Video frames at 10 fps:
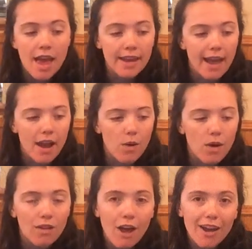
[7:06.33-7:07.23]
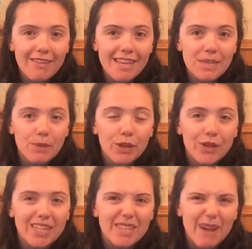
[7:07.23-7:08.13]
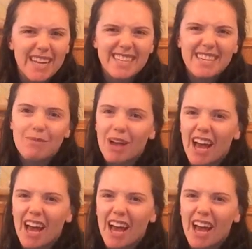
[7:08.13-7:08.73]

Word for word: Now, a lot of these pollutants might seem